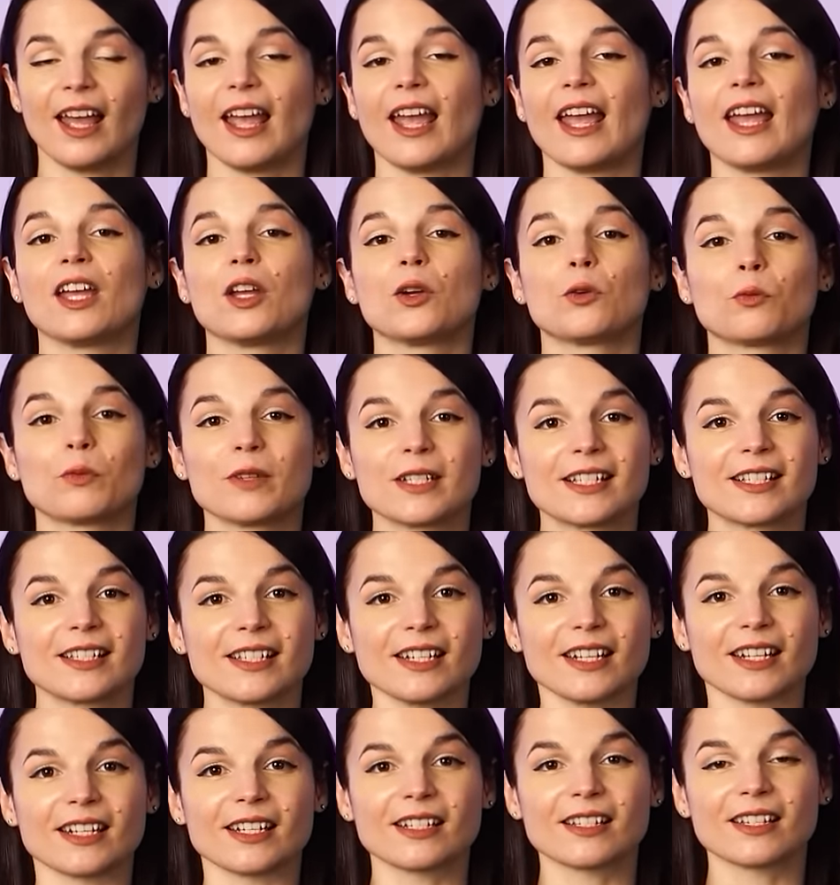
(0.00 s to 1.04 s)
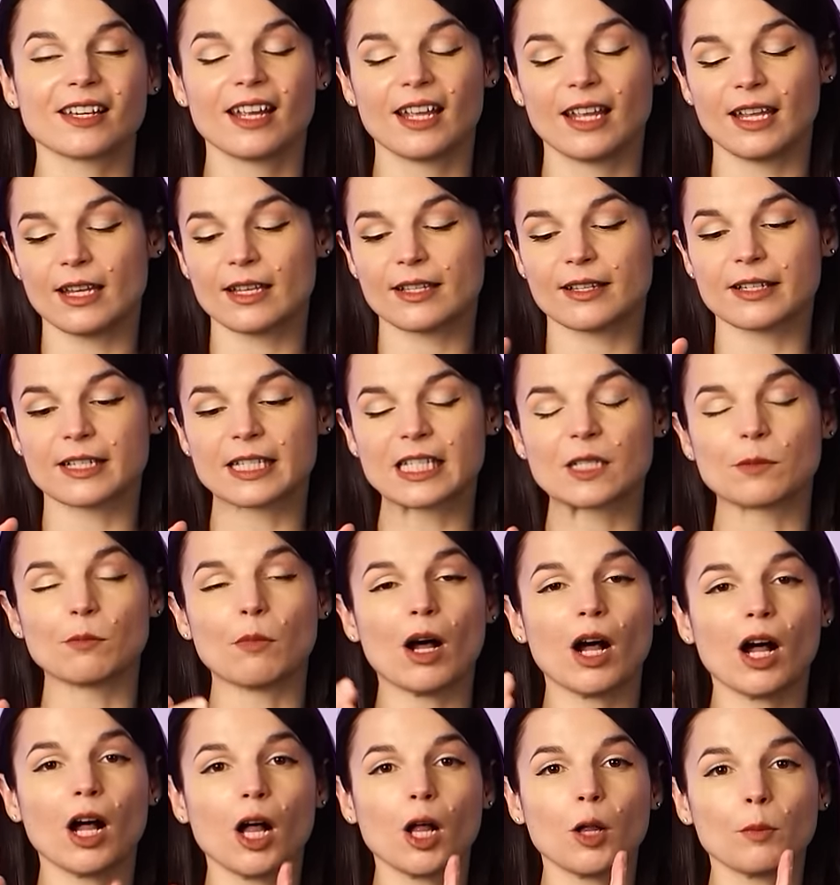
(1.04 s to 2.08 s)
A receipt is a
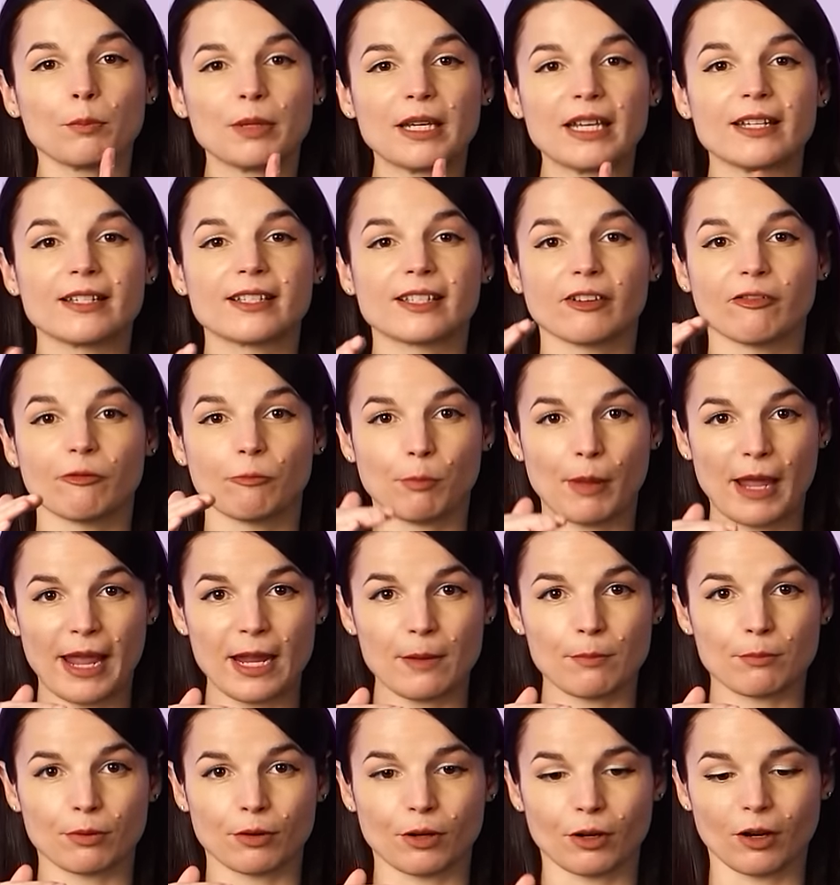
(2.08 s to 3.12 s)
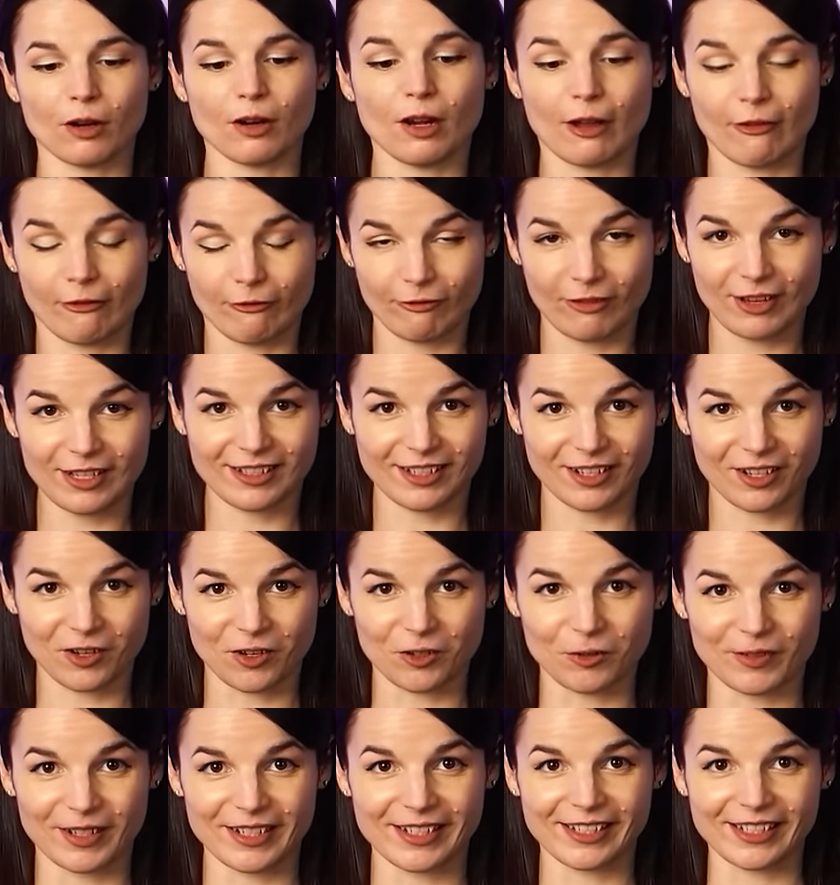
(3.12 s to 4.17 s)
small piece of paper, a
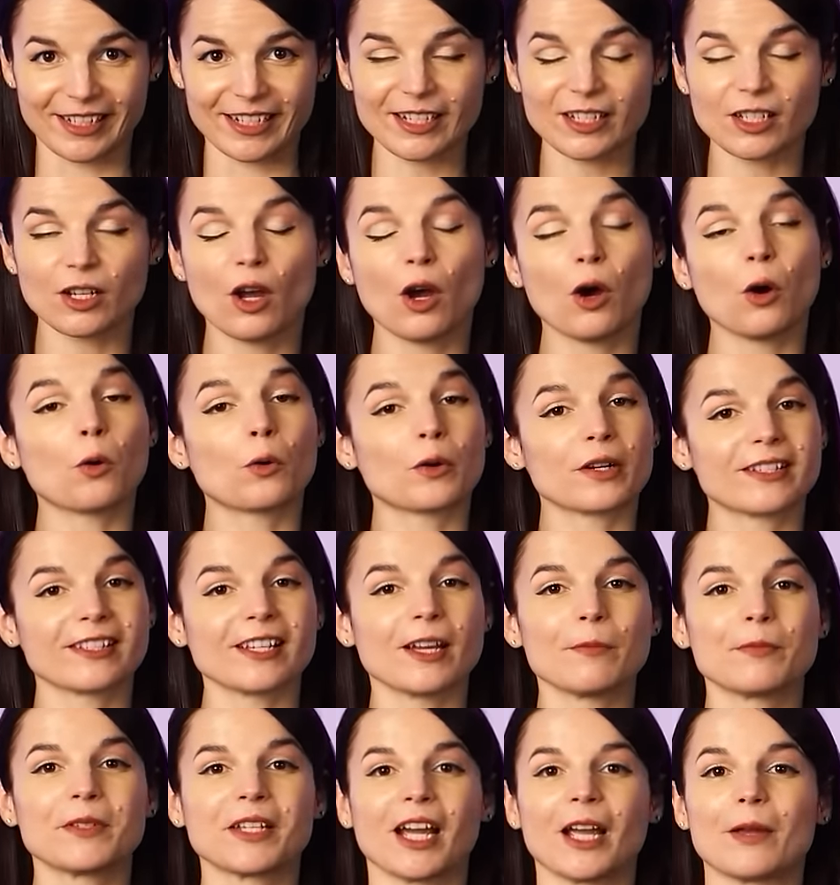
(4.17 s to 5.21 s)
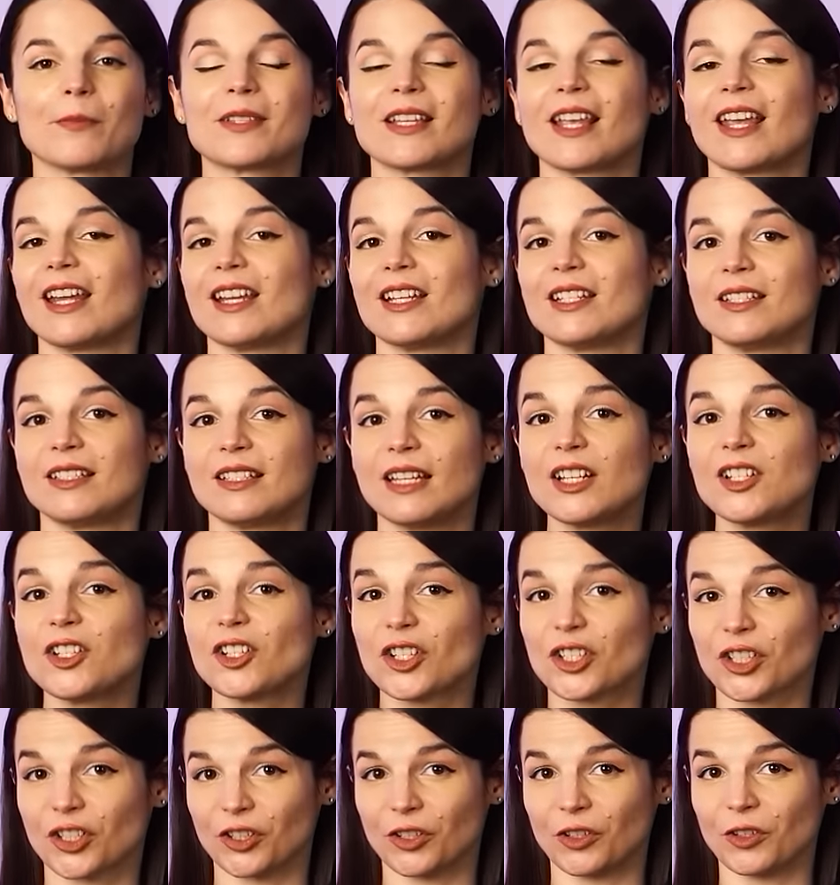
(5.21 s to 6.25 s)
physical receipt, or sometimes a
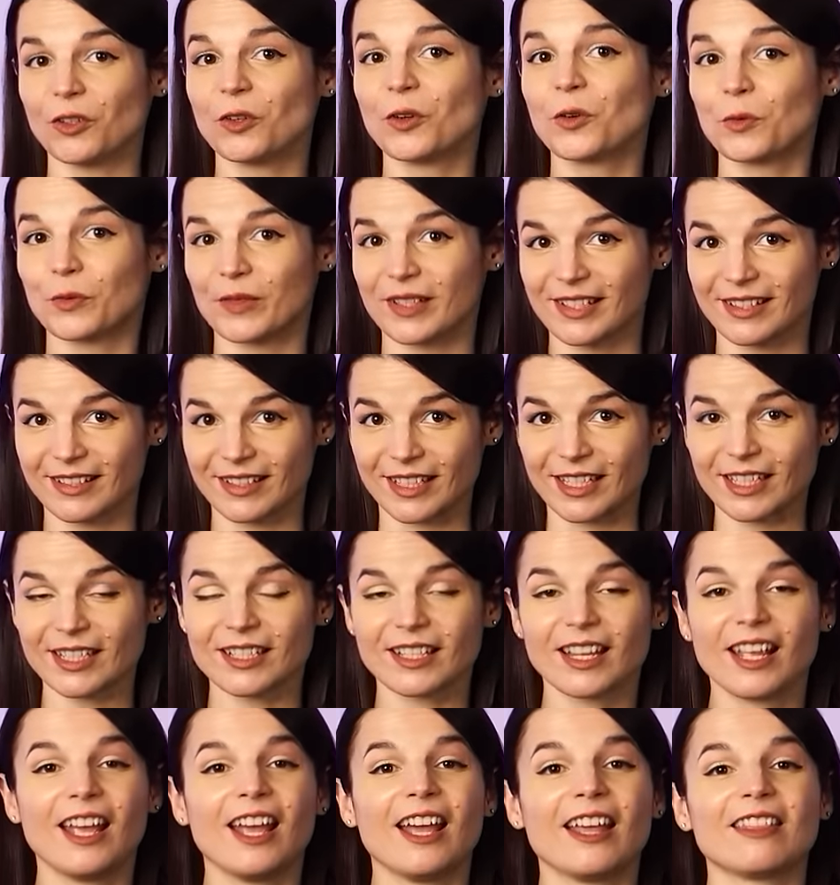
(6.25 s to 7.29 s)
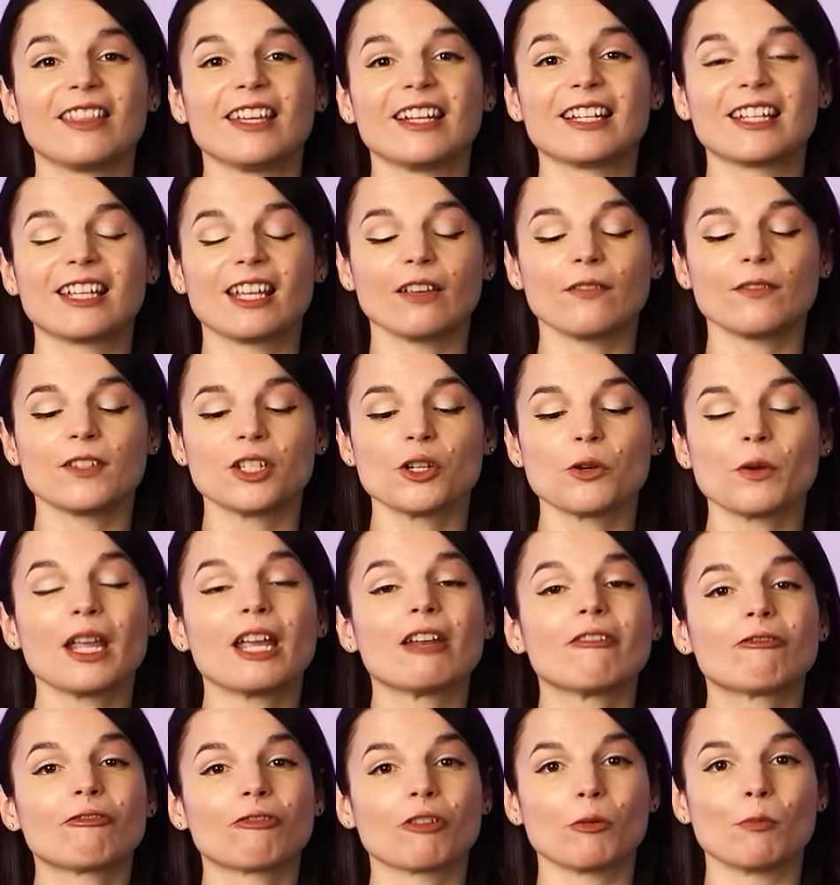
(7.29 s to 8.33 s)
digital receipt that gives you
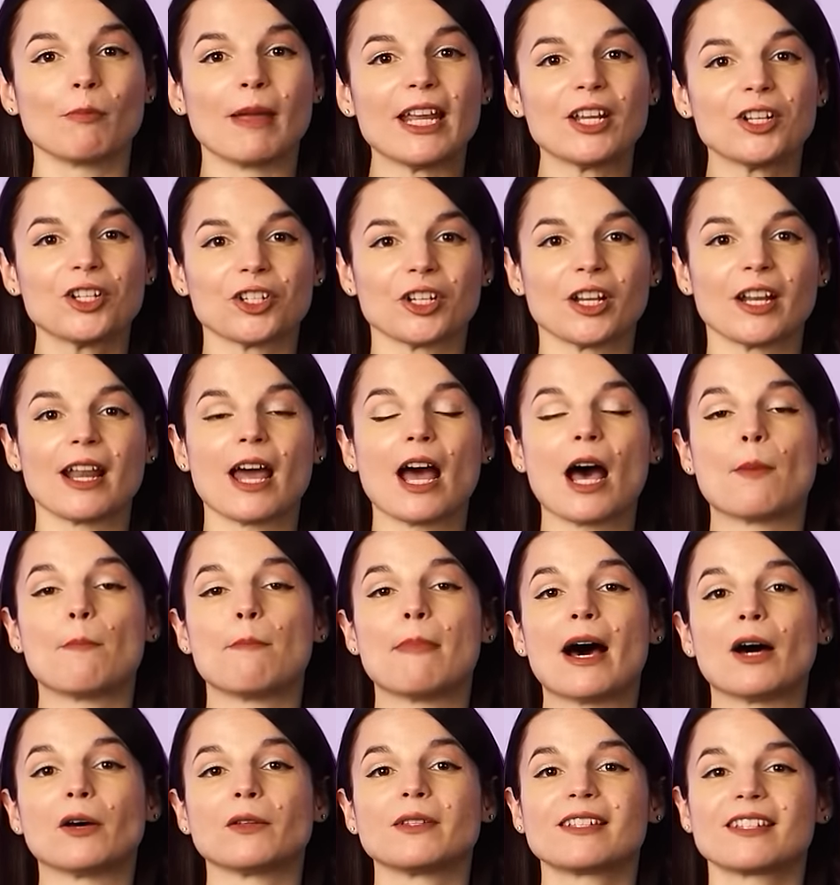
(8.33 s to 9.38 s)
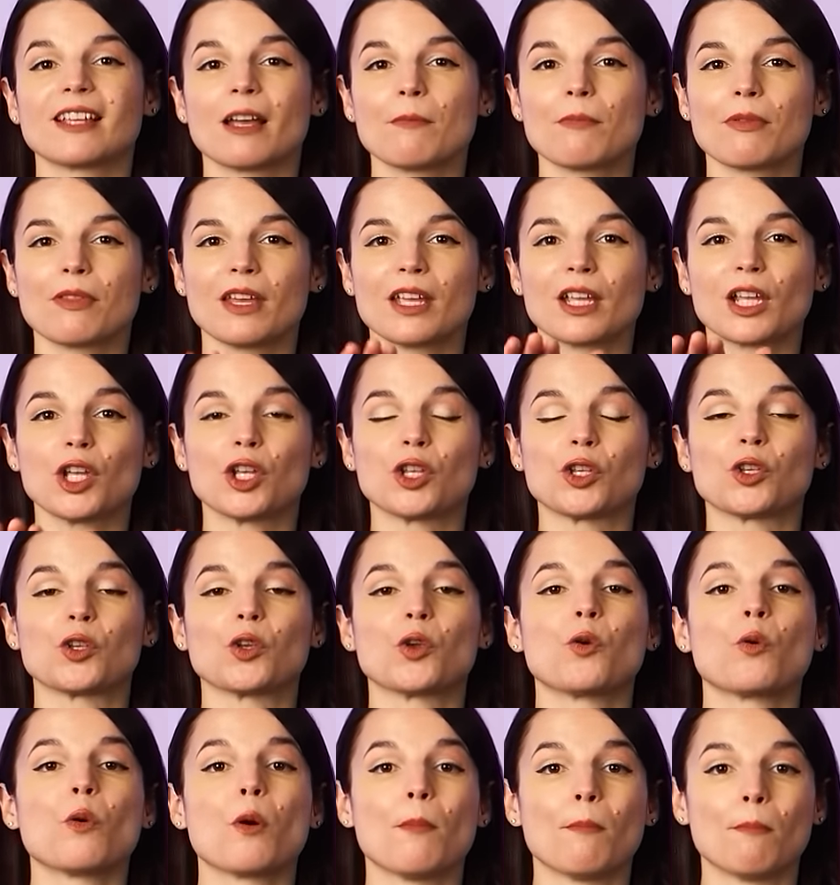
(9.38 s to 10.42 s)
information about something
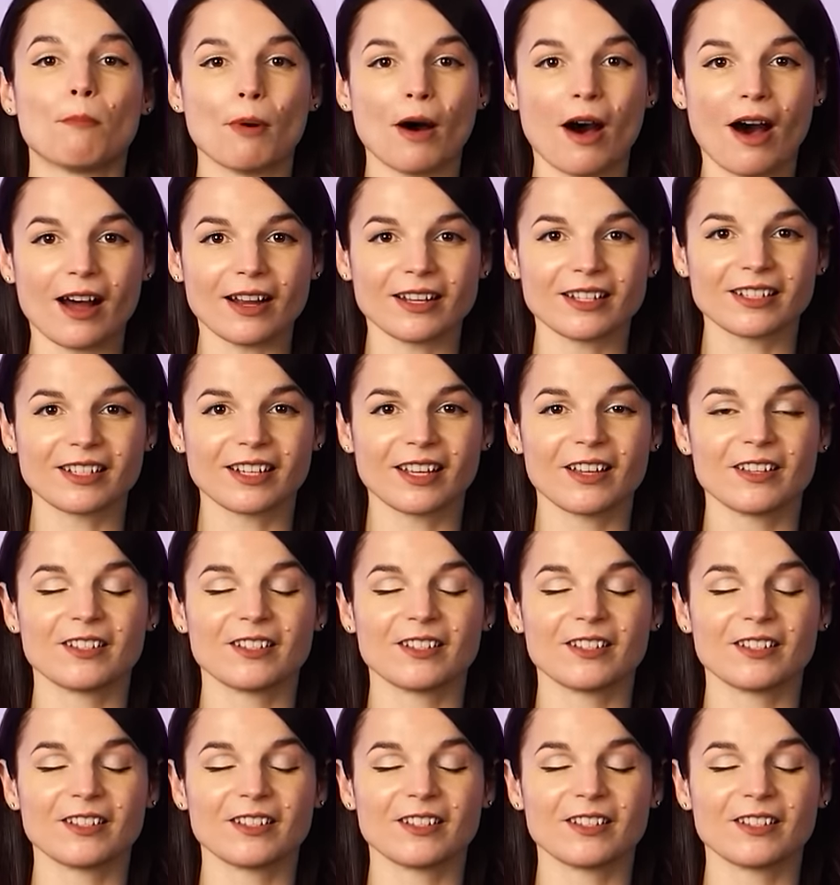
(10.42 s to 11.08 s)
you bought.